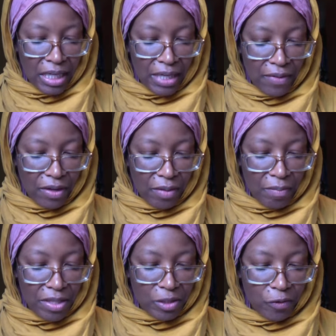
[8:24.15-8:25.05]
in their
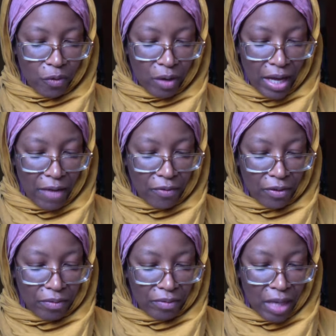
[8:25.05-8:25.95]
midst
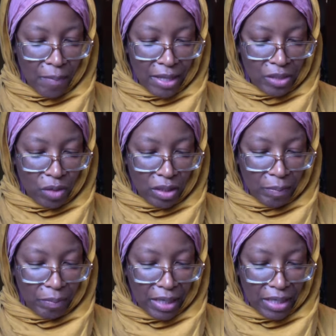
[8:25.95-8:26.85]
forever, and my dwelling
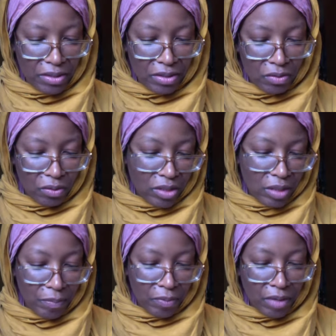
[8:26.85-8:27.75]
place, or
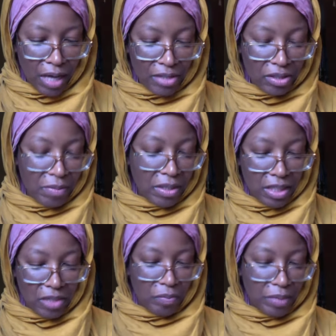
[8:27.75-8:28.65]
temple, actually
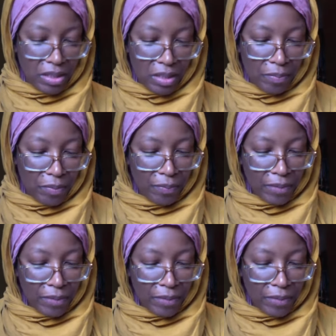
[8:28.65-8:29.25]
mikdash would be temple,